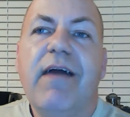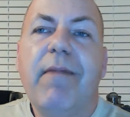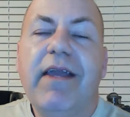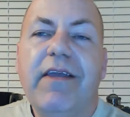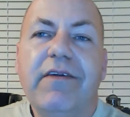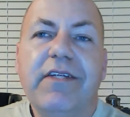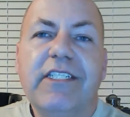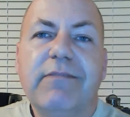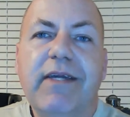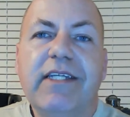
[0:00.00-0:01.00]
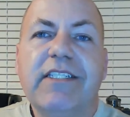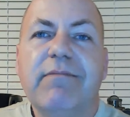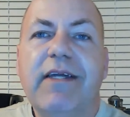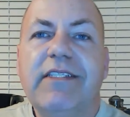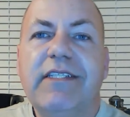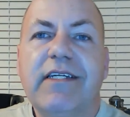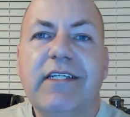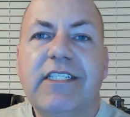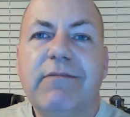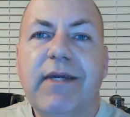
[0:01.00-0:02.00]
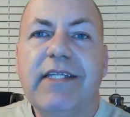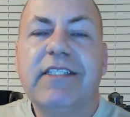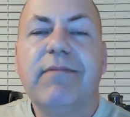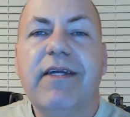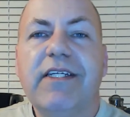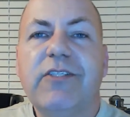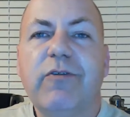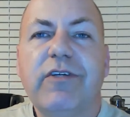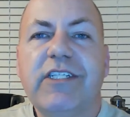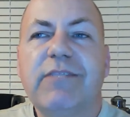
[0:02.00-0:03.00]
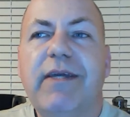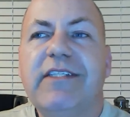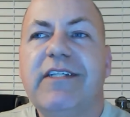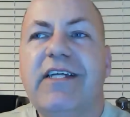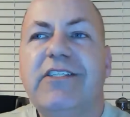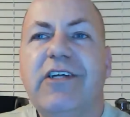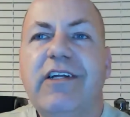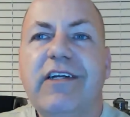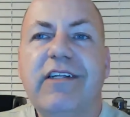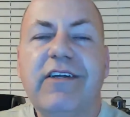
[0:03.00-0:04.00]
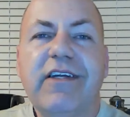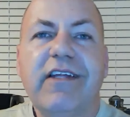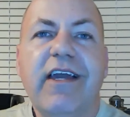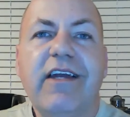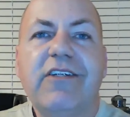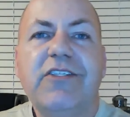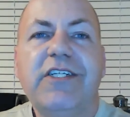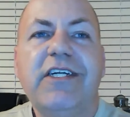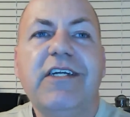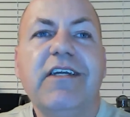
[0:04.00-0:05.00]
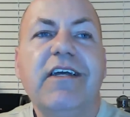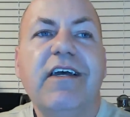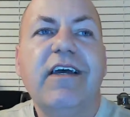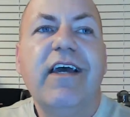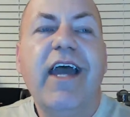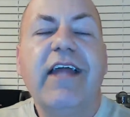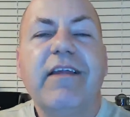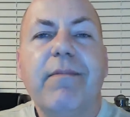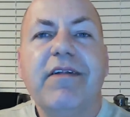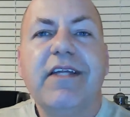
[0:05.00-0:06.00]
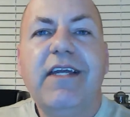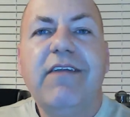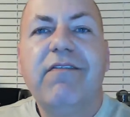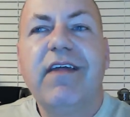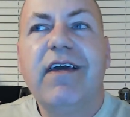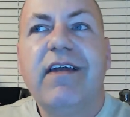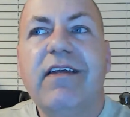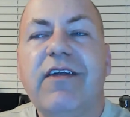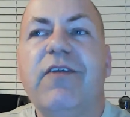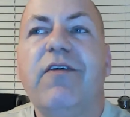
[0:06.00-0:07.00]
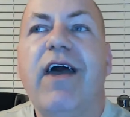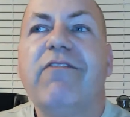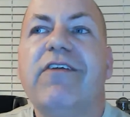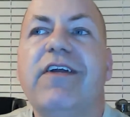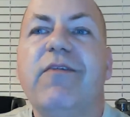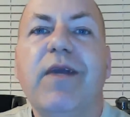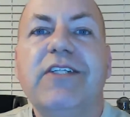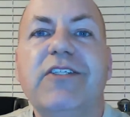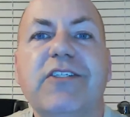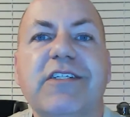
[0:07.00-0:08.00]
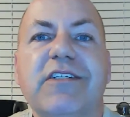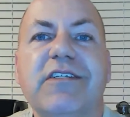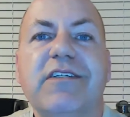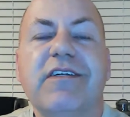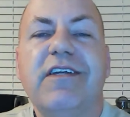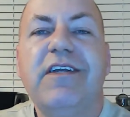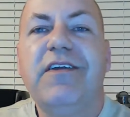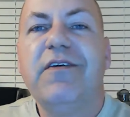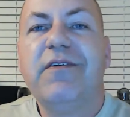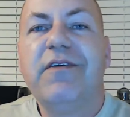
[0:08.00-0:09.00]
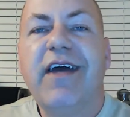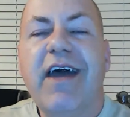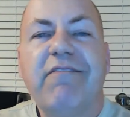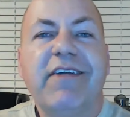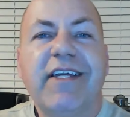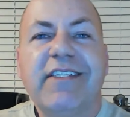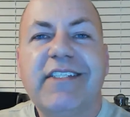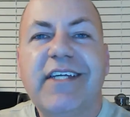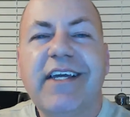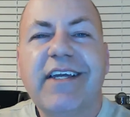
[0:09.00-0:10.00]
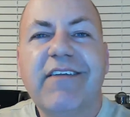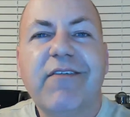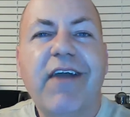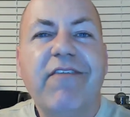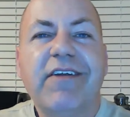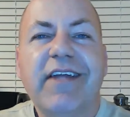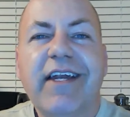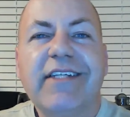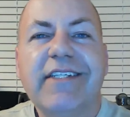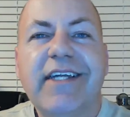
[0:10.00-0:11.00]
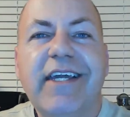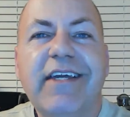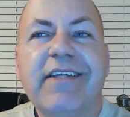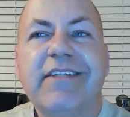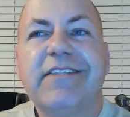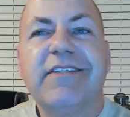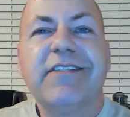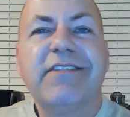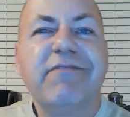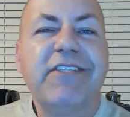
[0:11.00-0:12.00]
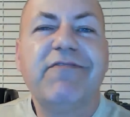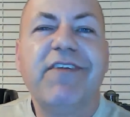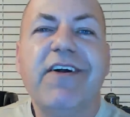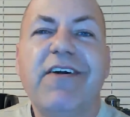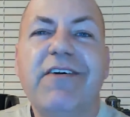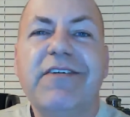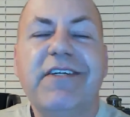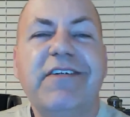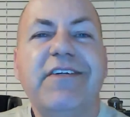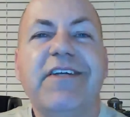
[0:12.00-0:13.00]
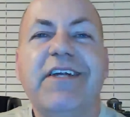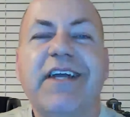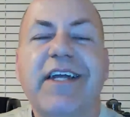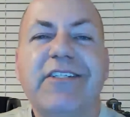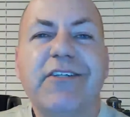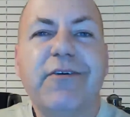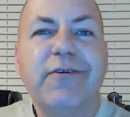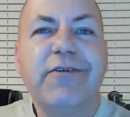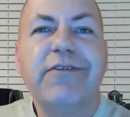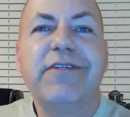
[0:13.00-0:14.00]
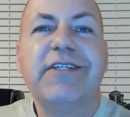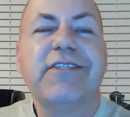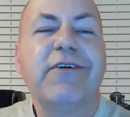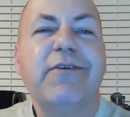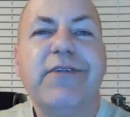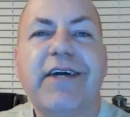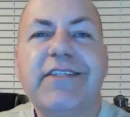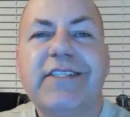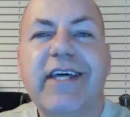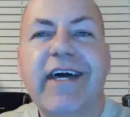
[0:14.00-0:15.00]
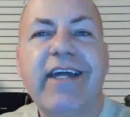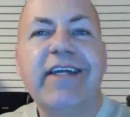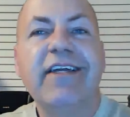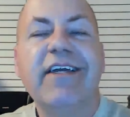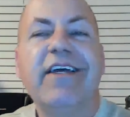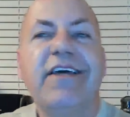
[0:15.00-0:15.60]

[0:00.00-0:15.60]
and my illness space and my sickness space and my disorder space. And I started clearing the energy and the belief that, every winter, I have to get sick. I've heard that as a kid. It's fall, you're going to catch cold. It's cold outside.